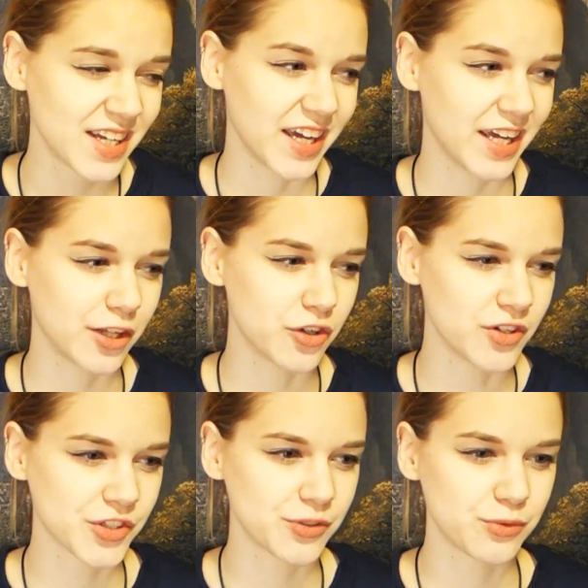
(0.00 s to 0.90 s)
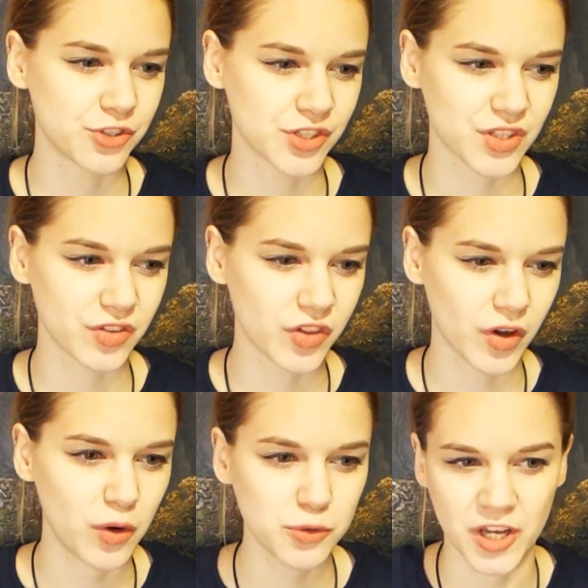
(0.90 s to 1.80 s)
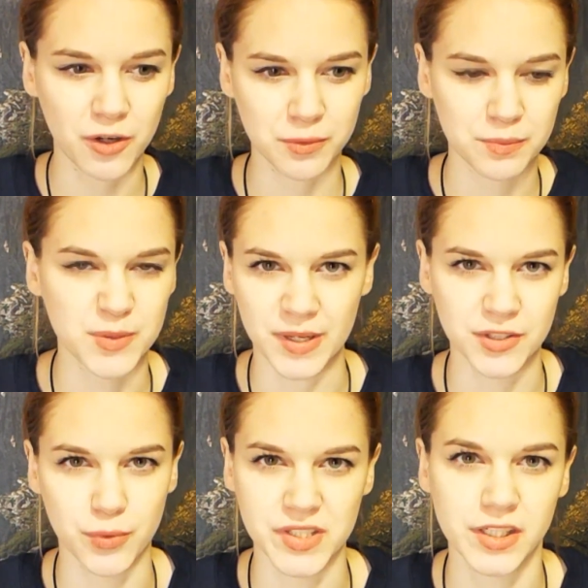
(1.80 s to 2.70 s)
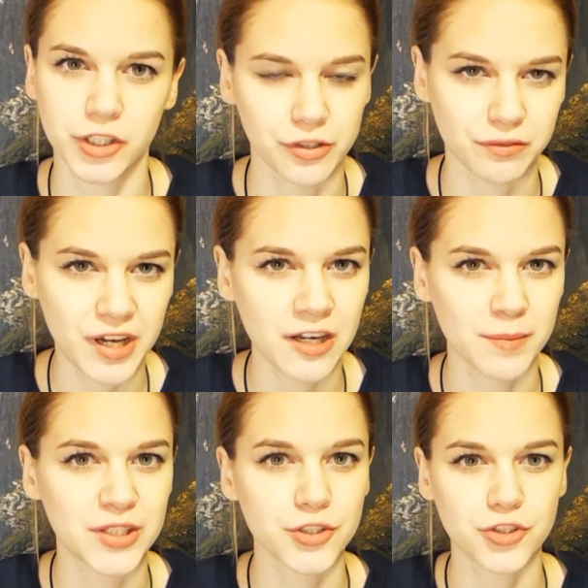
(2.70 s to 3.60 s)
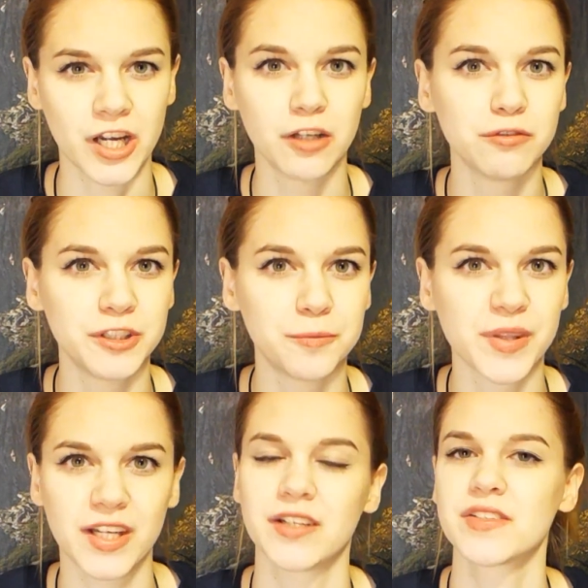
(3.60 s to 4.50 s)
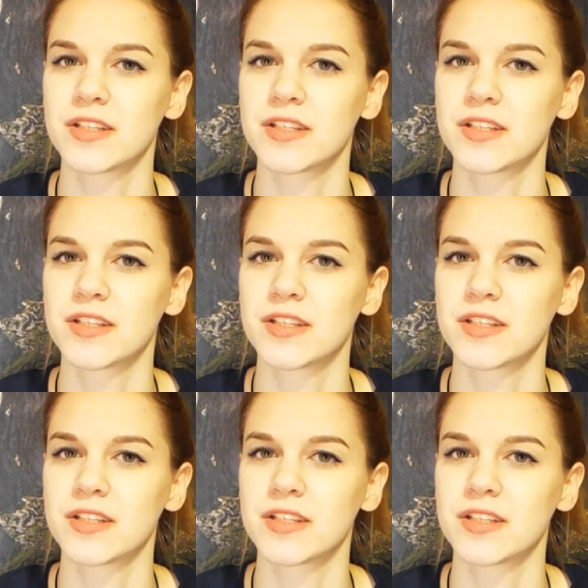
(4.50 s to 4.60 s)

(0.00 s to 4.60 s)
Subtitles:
and also just the hotel room space wasn't a good environment to try and film things.